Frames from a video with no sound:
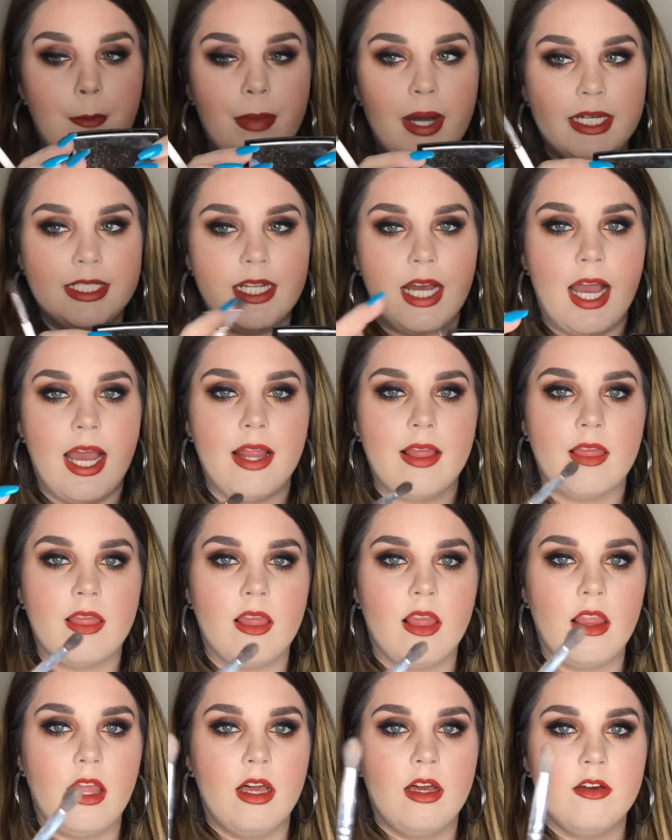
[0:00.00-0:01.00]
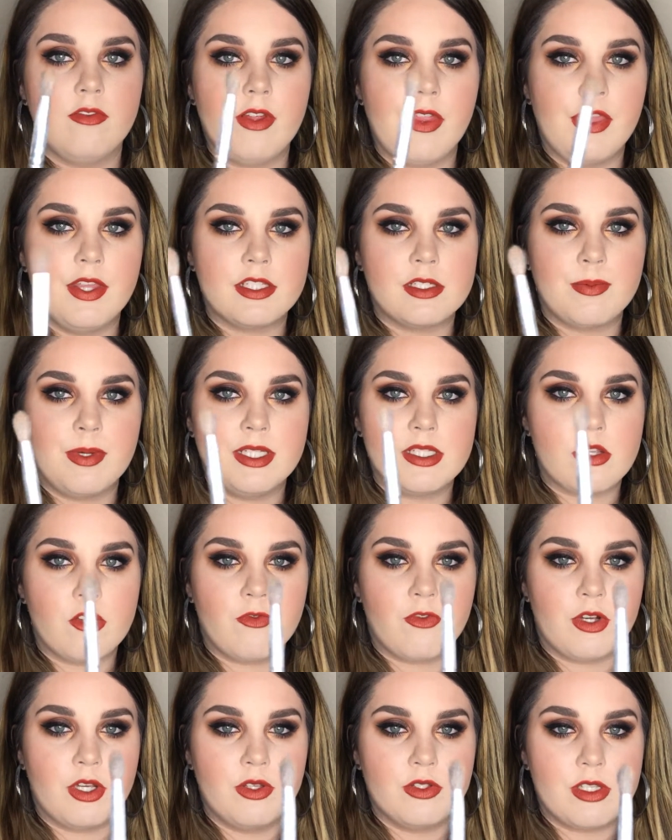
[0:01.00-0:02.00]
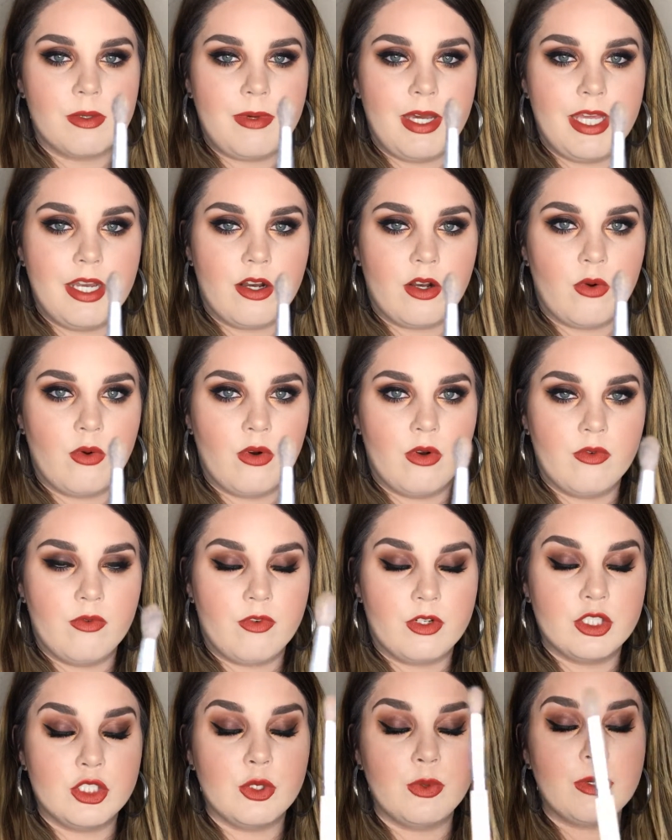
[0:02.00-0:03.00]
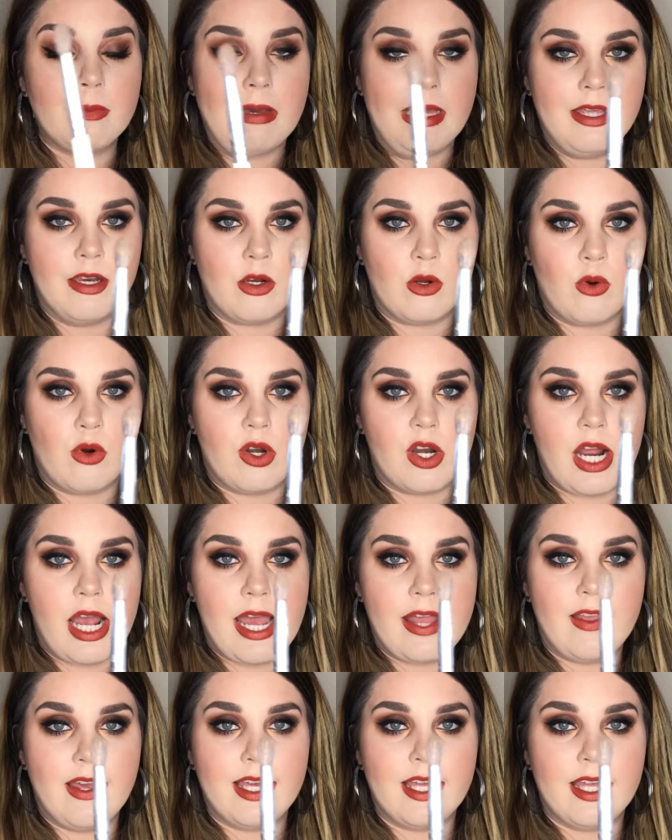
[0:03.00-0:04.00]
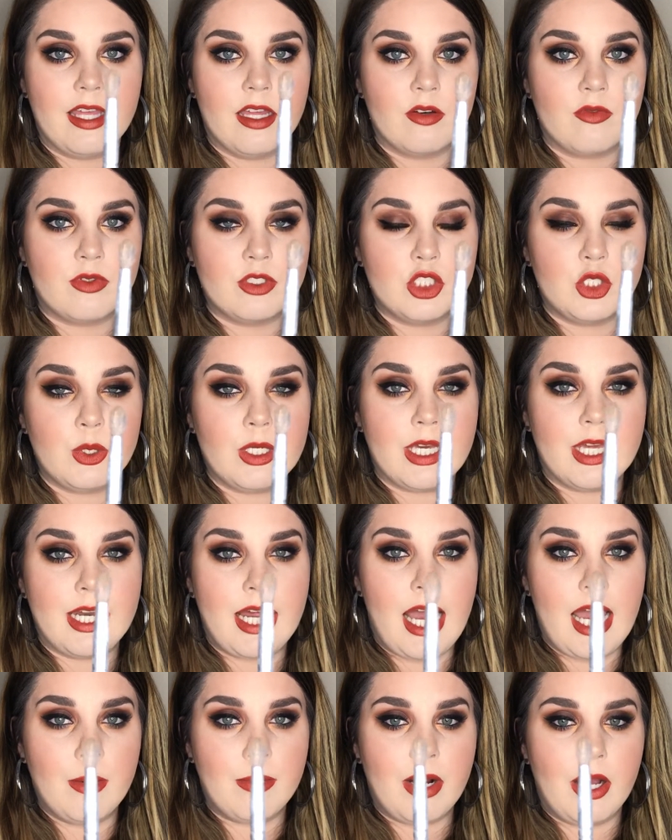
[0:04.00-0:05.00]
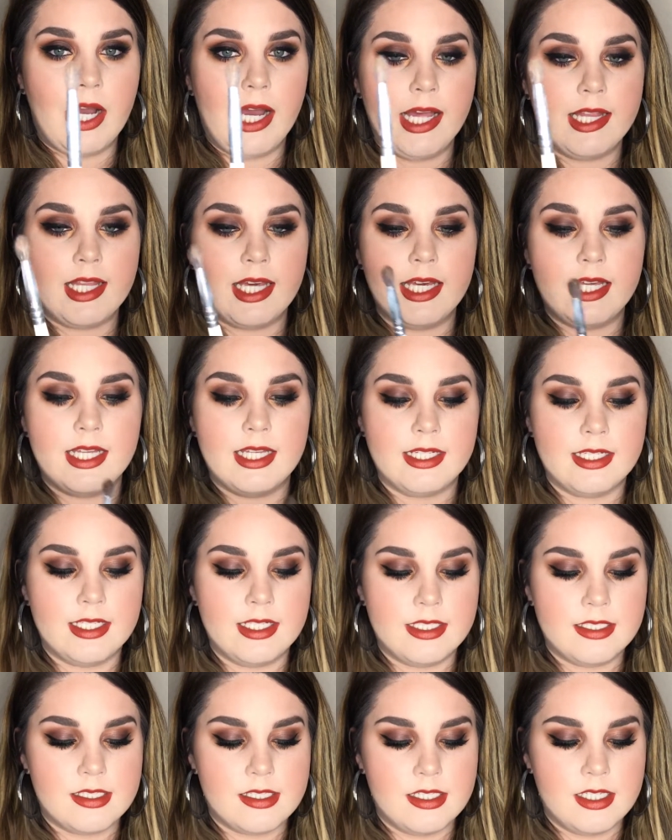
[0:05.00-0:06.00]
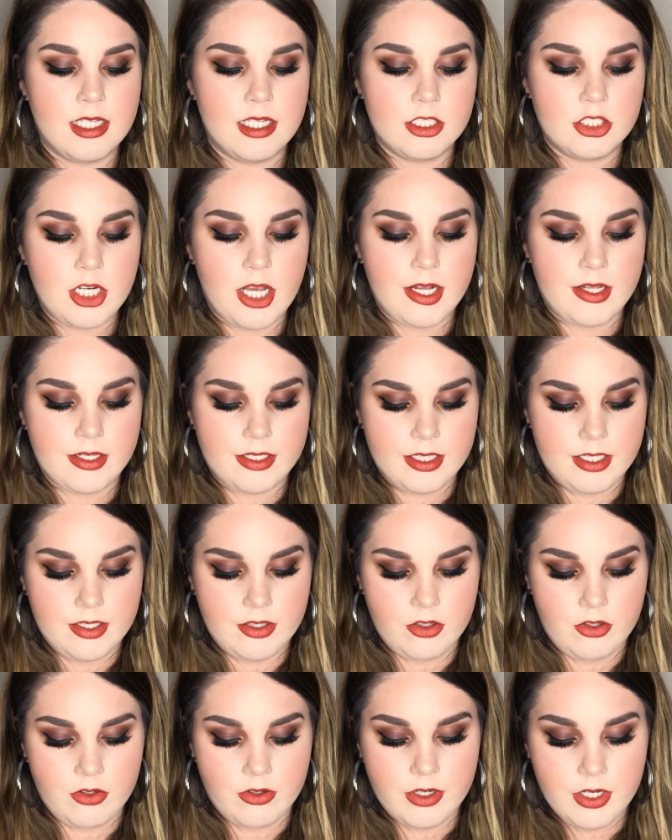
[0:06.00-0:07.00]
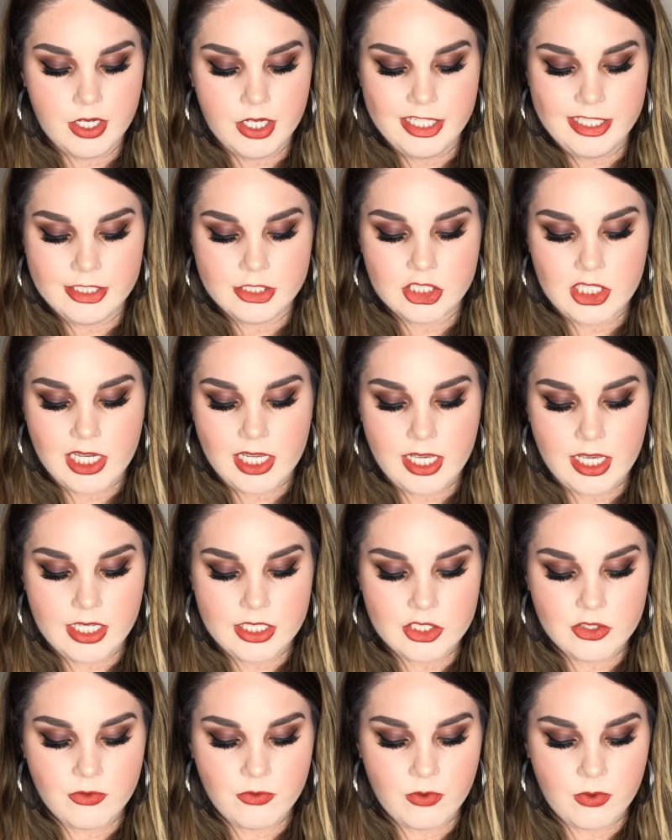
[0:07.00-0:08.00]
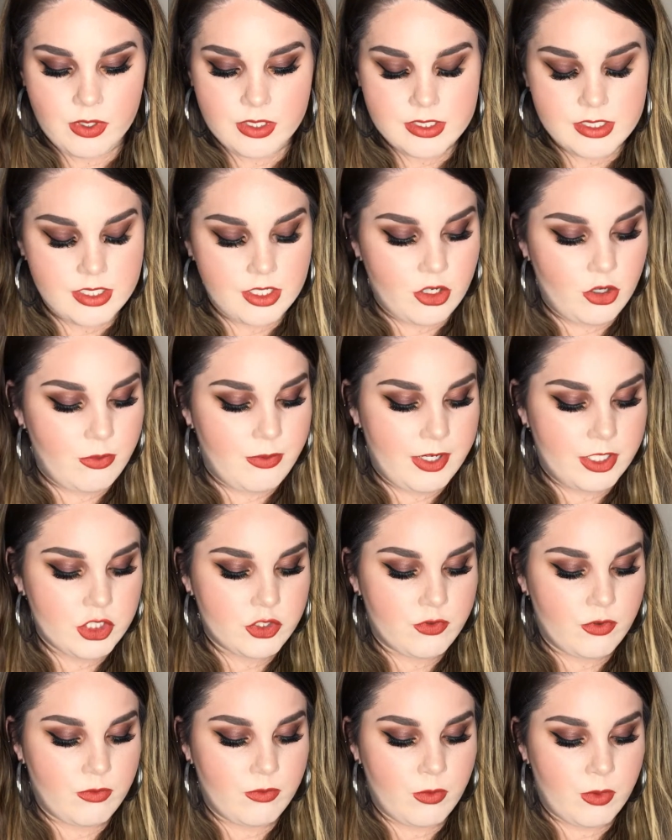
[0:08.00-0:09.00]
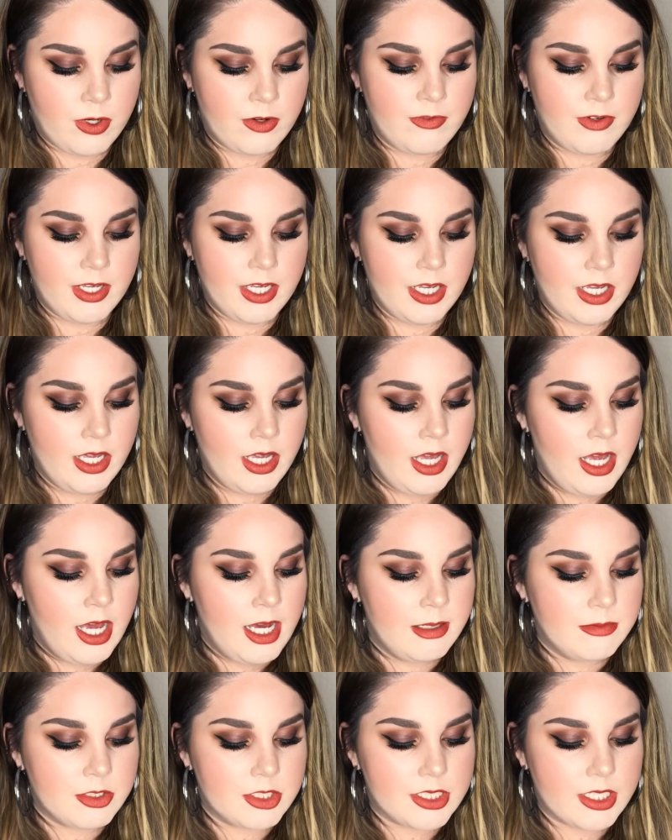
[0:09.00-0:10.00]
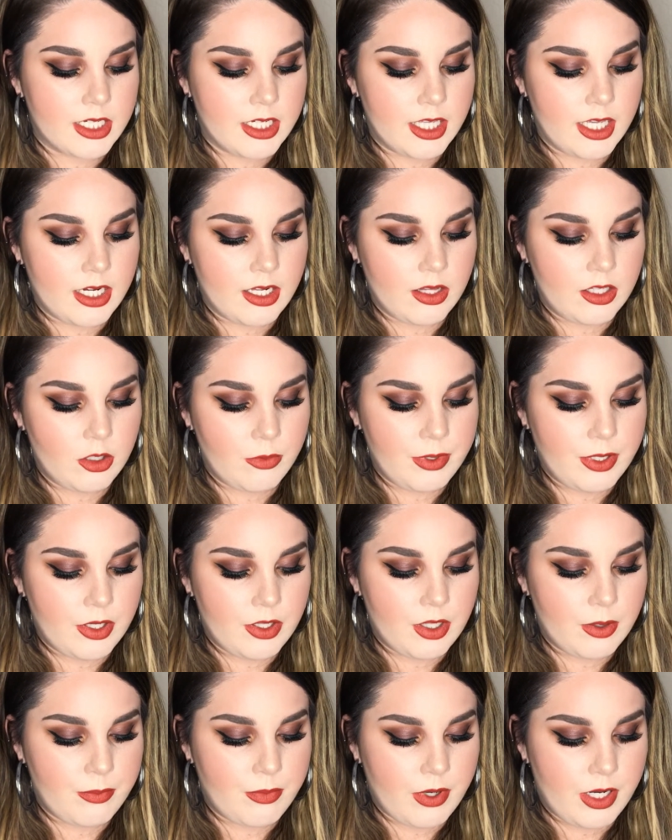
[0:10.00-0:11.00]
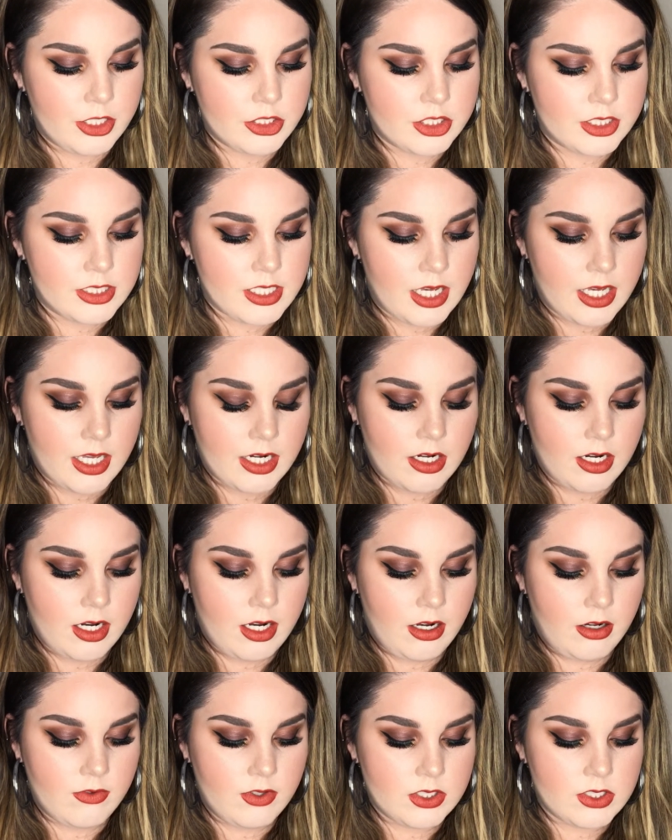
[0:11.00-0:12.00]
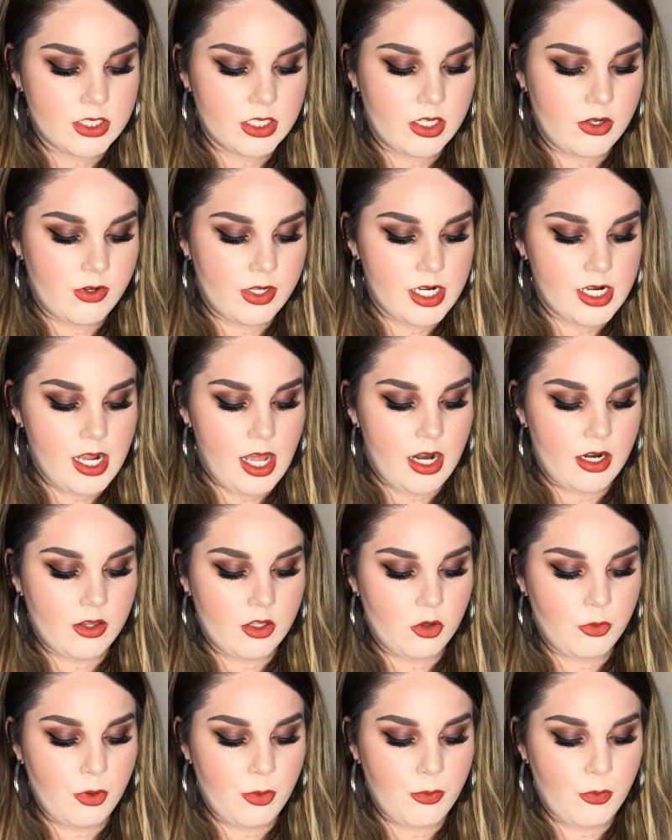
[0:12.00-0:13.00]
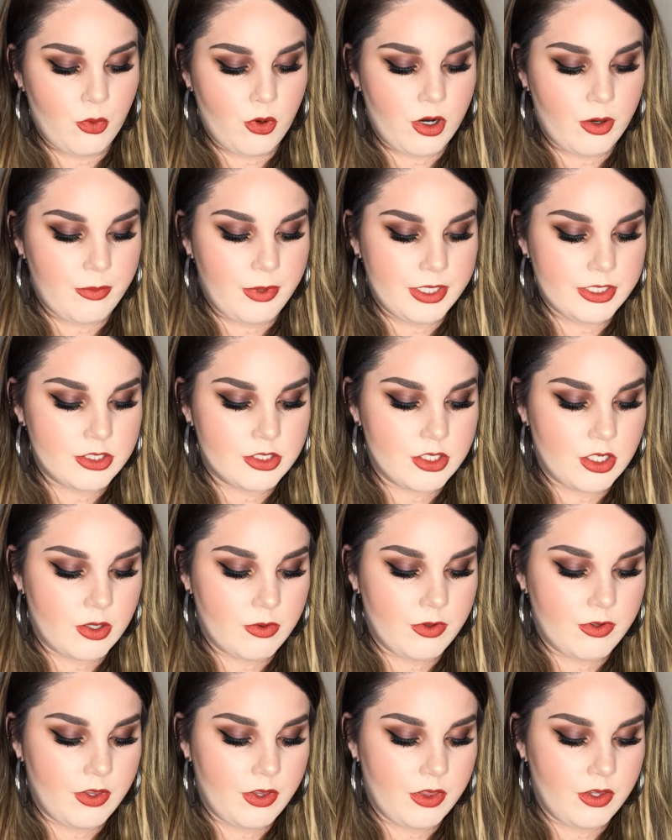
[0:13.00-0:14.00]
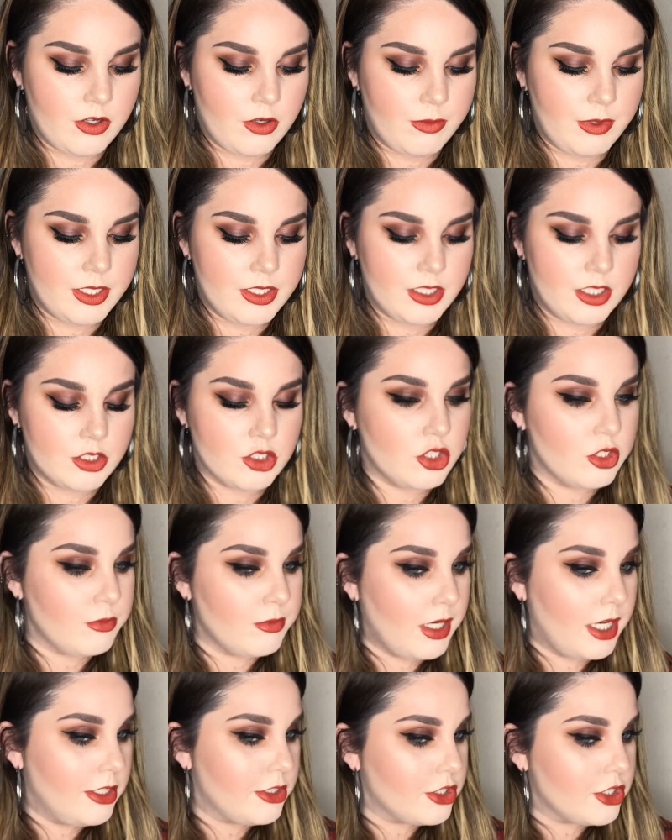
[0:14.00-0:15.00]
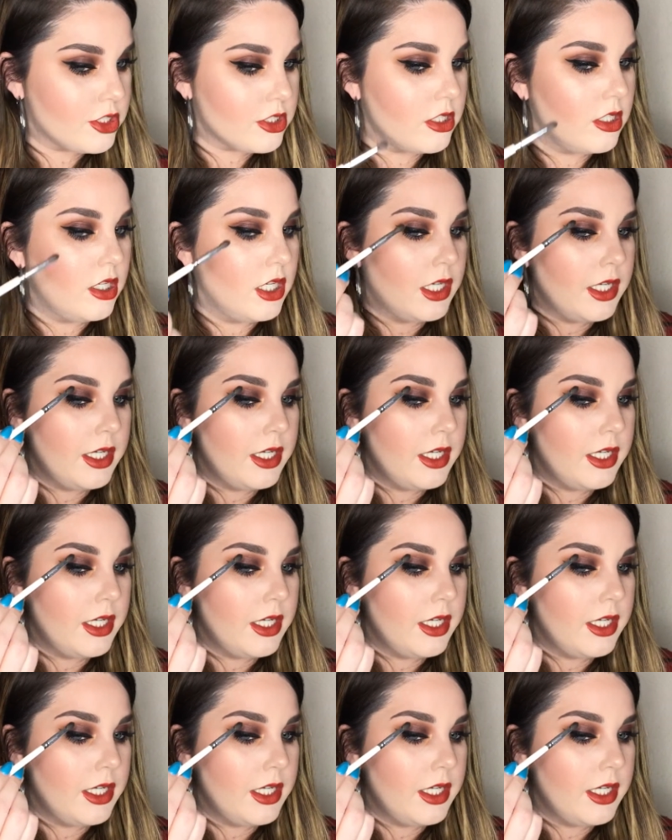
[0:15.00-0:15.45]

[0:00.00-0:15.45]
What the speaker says: But I love this pencil for doing my inner corner highlight and for doing an eyebrow highlight. It is the Jaclyn Hill JH40 brush from Morphe. I'm just going to get a little bit on the brush because I can obviously go in and add a little bit more, but start with a little bit, not too much.